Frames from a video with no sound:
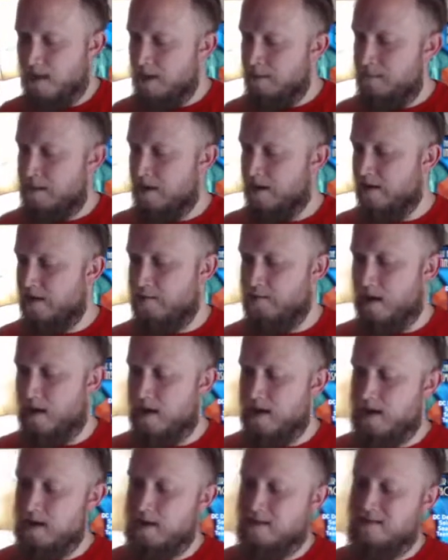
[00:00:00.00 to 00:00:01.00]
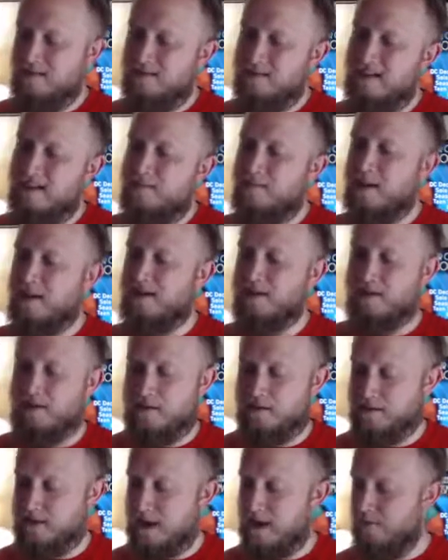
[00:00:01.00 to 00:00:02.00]
not going to buy... I'll buy
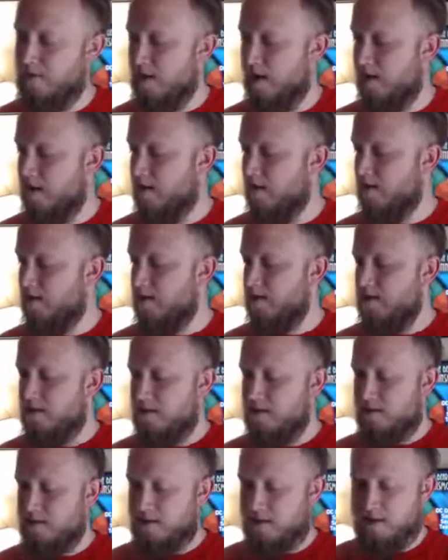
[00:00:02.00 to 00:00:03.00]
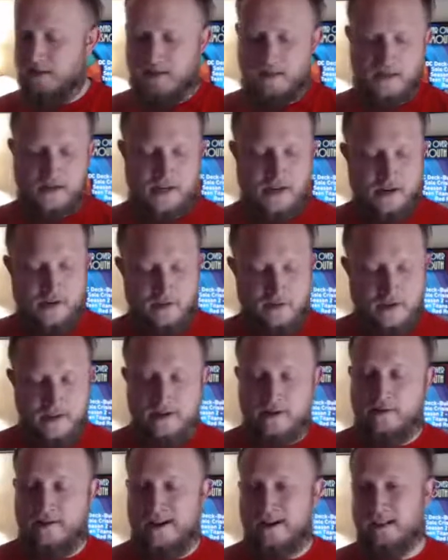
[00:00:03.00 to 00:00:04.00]
Star Sapphire. She's a hero that
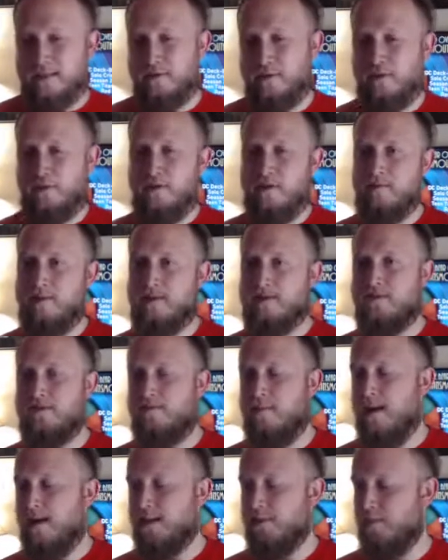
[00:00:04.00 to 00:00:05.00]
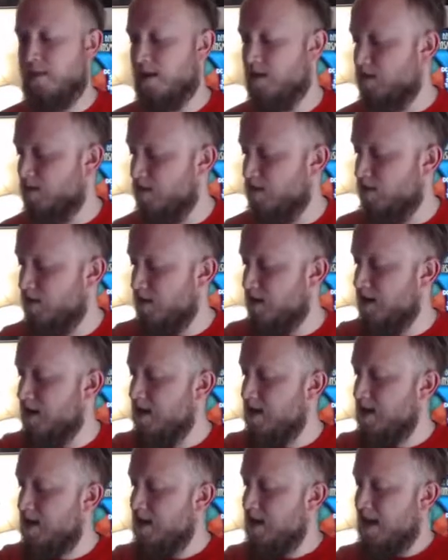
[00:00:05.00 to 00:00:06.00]
interacts with equipment, so we might as well. She only
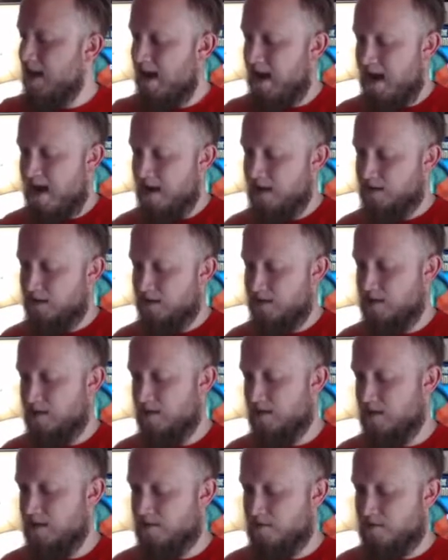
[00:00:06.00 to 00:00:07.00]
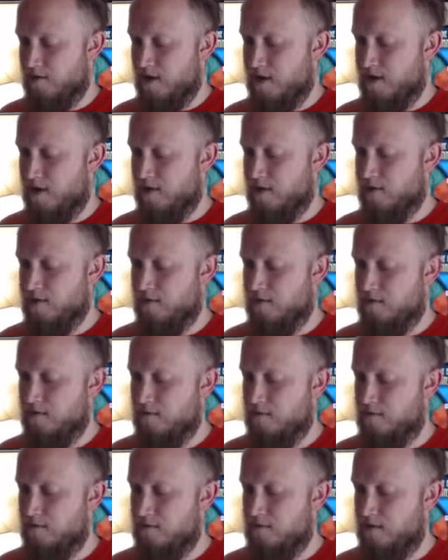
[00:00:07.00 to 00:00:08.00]
adds to things, right?
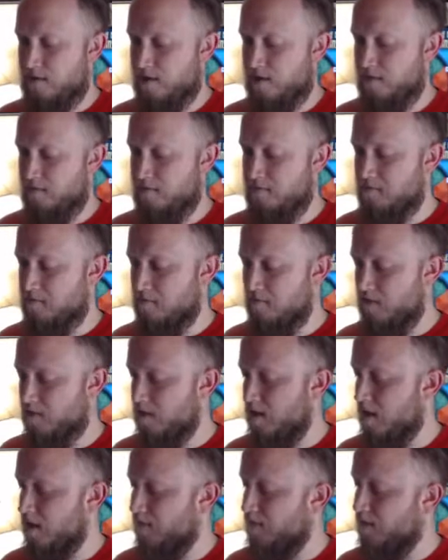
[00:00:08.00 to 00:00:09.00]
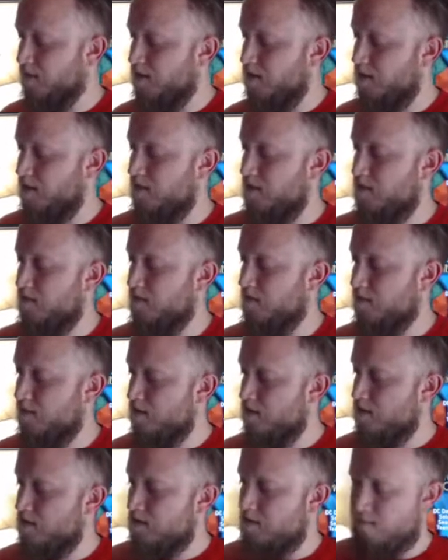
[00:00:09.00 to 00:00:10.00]
2, 3, 4, and 5.
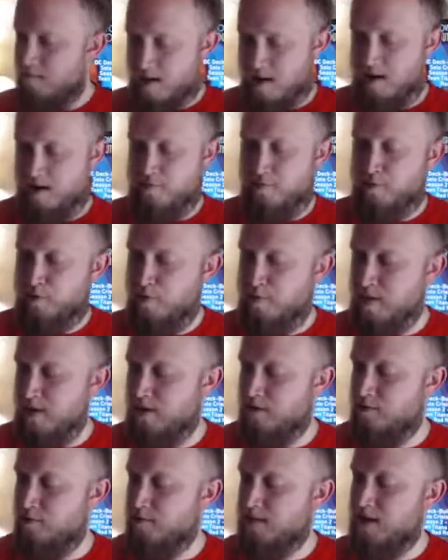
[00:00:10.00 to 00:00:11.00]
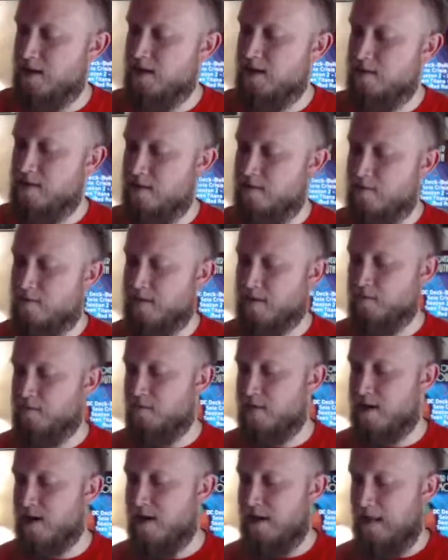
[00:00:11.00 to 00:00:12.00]
Man, I wish we beat Doomsday there. That would have been
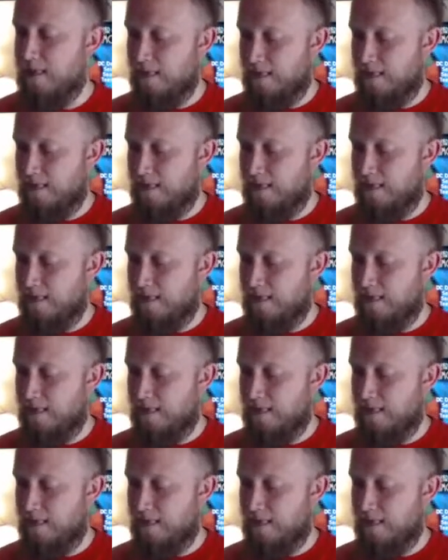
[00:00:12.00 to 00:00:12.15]
great.